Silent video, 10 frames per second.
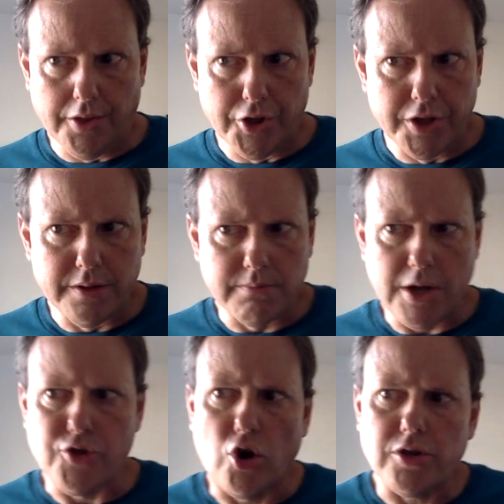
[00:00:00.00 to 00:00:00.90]
Then
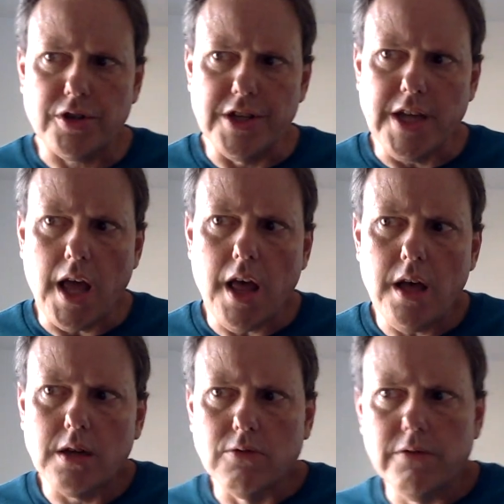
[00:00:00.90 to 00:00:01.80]
methought the
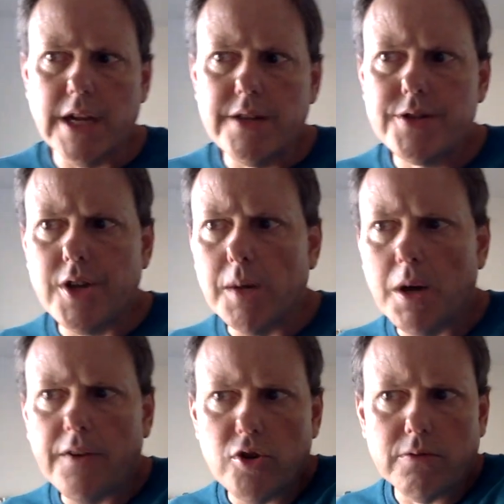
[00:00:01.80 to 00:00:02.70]
air grew denser,
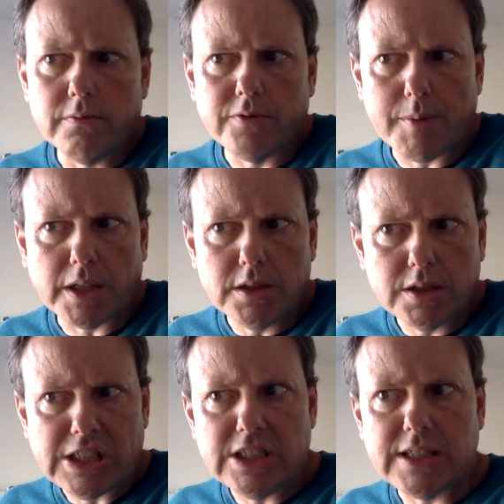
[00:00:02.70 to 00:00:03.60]
perfumed from an
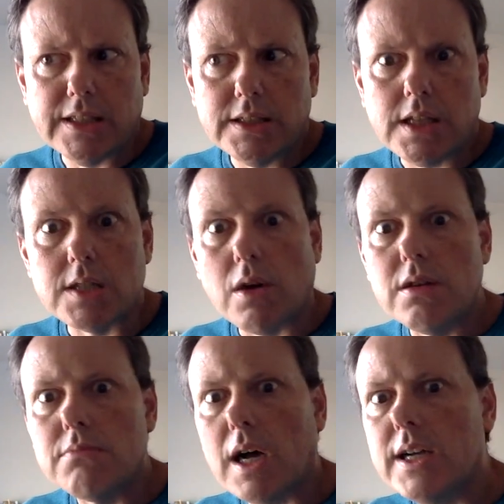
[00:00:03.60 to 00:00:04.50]
unseen censer
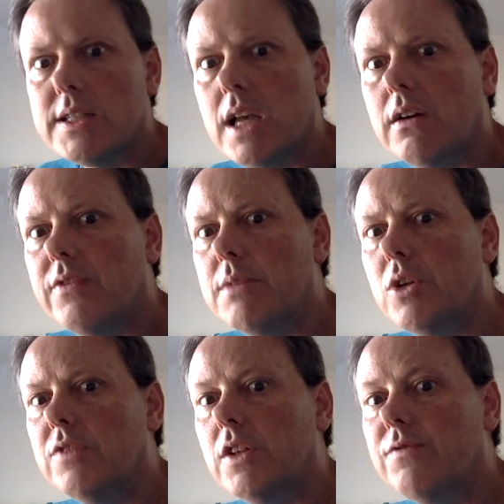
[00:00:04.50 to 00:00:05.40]
swung by seraphim,
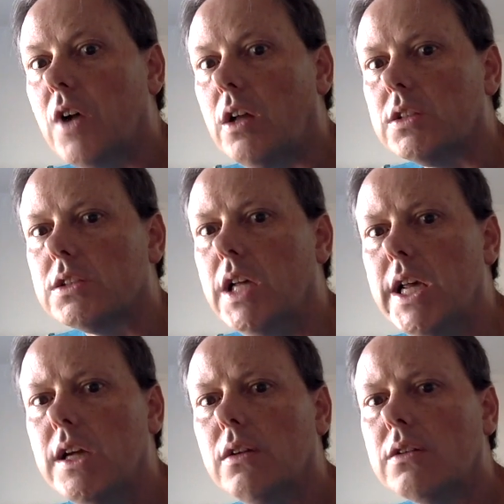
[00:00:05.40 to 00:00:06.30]
whose footfalls
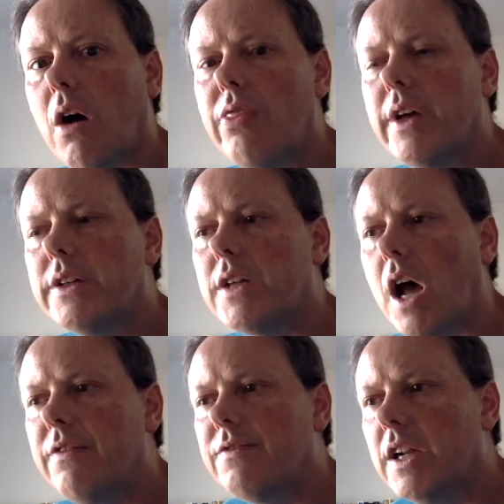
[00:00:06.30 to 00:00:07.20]
tinkled on the
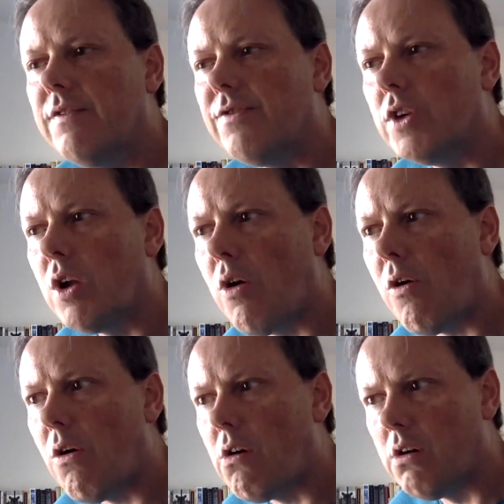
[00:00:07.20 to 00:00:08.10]
tufted floor.
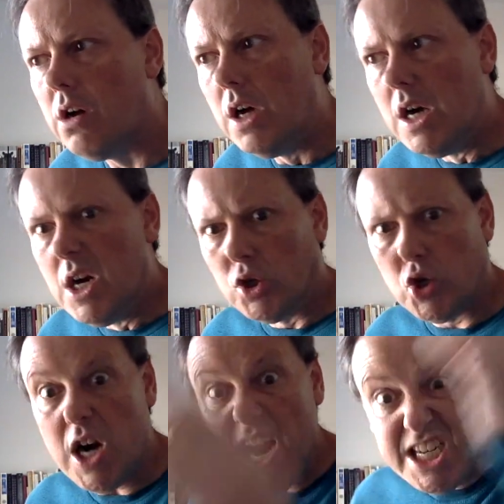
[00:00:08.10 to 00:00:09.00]

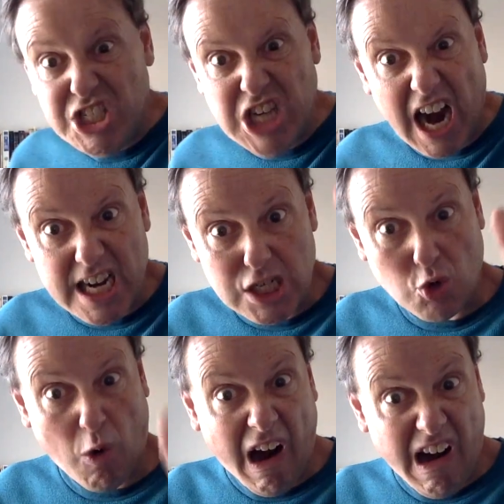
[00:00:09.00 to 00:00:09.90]
Wretch, I
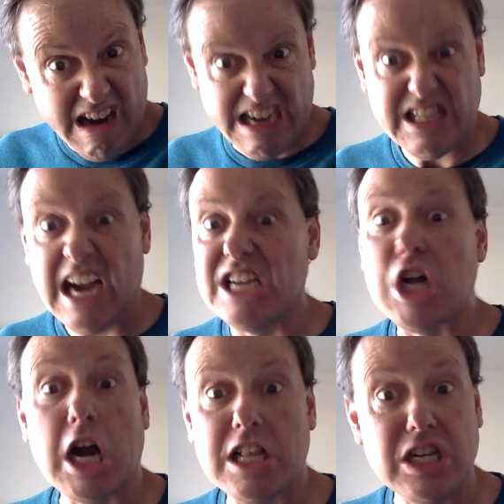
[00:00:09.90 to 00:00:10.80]
cried, thy
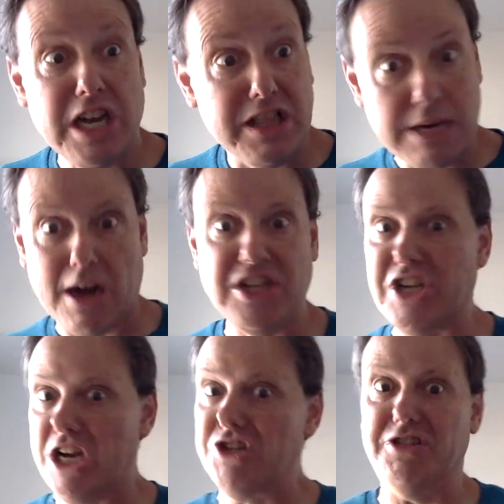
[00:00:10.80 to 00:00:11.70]
God hath lent thee by
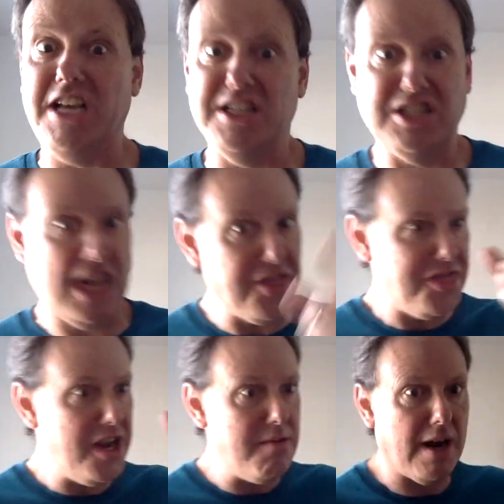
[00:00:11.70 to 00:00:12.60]
these angels, he hath
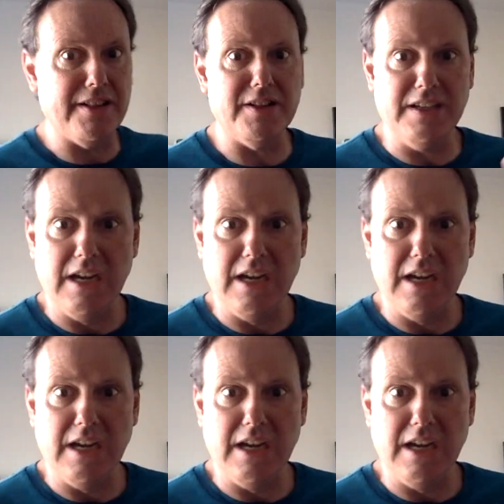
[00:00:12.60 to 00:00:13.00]
sent thee by thee.